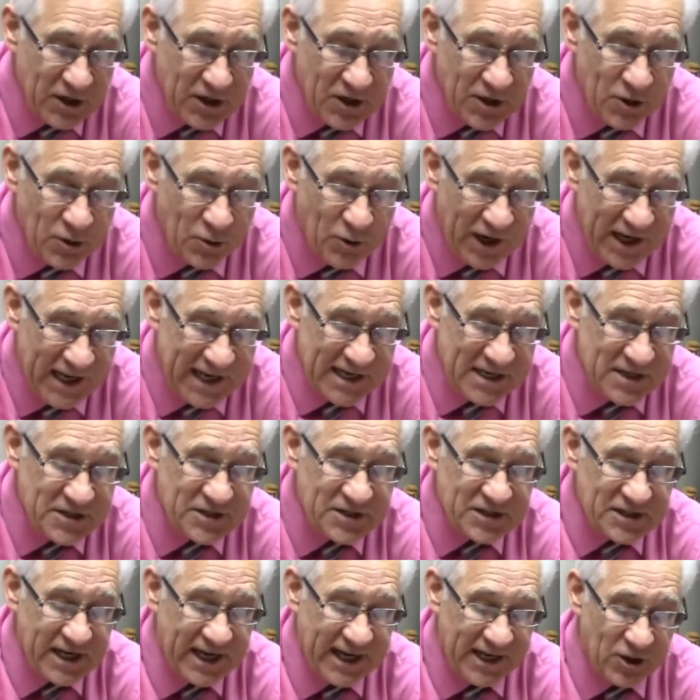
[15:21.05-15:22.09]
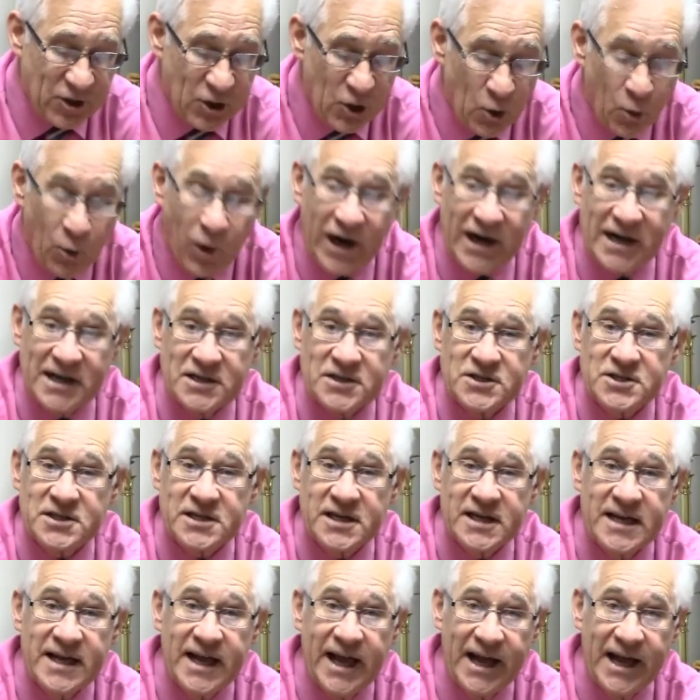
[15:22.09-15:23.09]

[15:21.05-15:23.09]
who is and who was